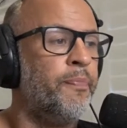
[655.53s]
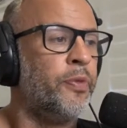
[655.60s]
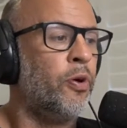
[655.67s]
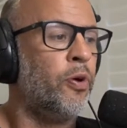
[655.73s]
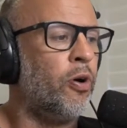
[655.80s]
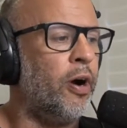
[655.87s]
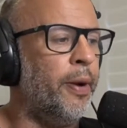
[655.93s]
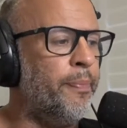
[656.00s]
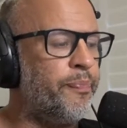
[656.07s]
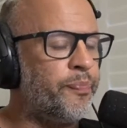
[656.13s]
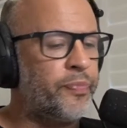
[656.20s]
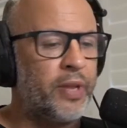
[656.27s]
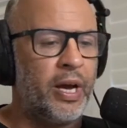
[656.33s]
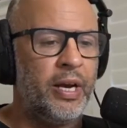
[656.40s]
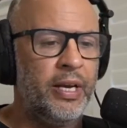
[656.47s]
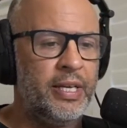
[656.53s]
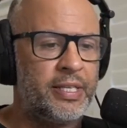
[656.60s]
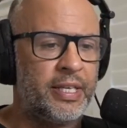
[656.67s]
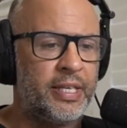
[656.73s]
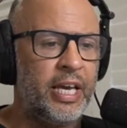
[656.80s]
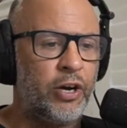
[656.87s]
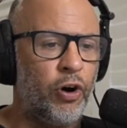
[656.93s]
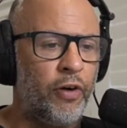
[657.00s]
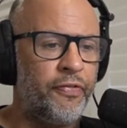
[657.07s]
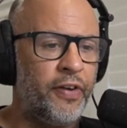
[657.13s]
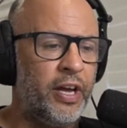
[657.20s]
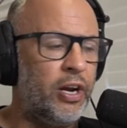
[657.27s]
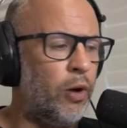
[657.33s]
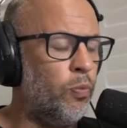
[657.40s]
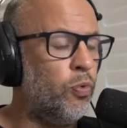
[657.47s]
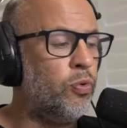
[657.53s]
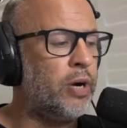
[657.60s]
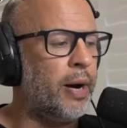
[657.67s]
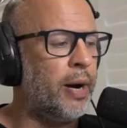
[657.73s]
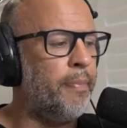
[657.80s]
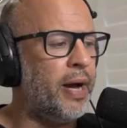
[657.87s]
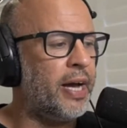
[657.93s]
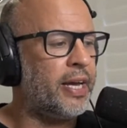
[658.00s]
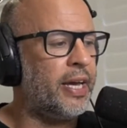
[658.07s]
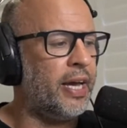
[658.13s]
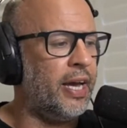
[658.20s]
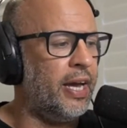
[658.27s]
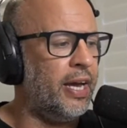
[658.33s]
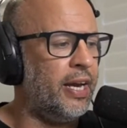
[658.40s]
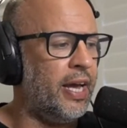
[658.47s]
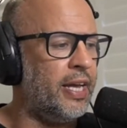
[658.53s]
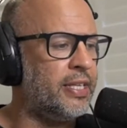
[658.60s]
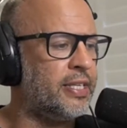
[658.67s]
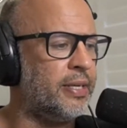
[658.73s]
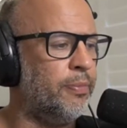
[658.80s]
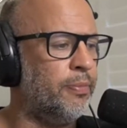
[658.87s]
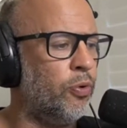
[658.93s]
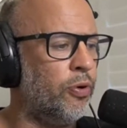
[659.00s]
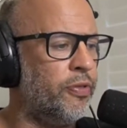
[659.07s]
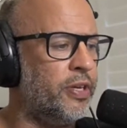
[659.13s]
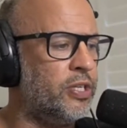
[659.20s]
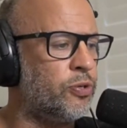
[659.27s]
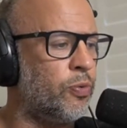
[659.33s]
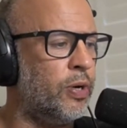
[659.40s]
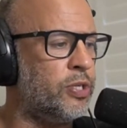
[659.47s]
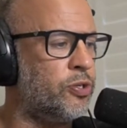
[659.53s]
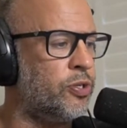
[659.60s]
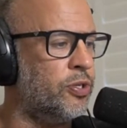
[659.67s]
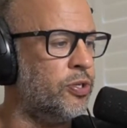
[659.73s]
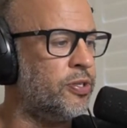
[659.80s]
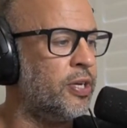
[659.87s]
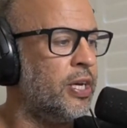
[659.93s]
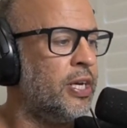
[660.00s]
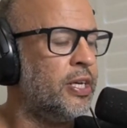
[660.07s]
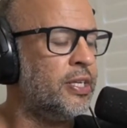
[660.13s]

All right, let's kick off, and I will come back and answer more of these questions.